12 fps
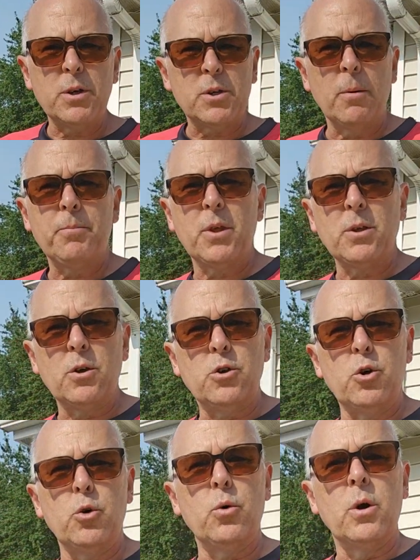something to
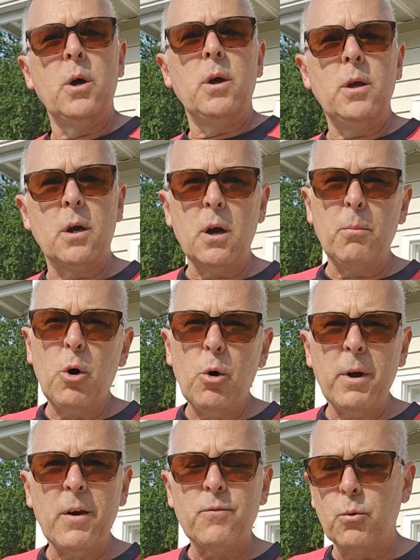do. You come home
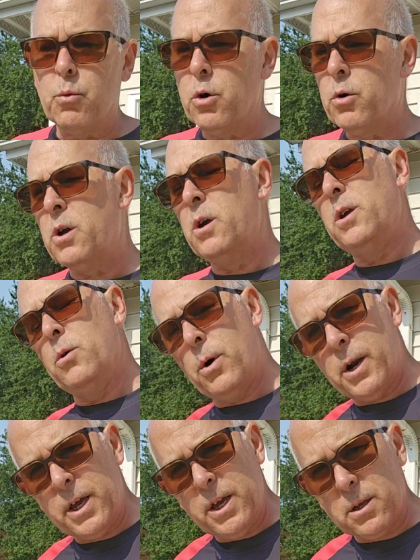after work, you want
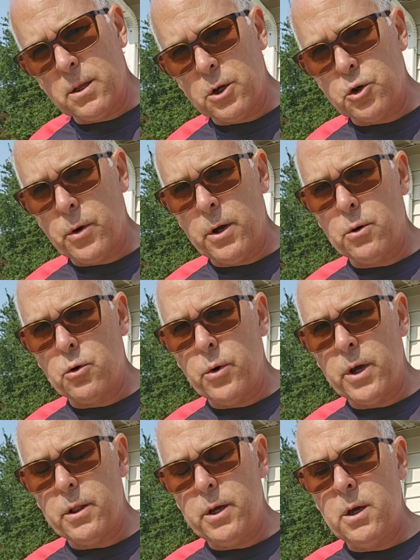to get to the trail
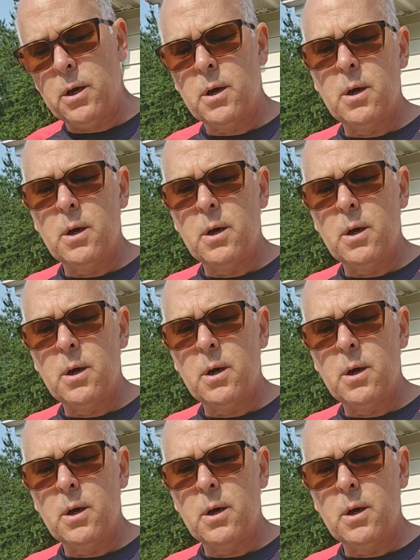quickly,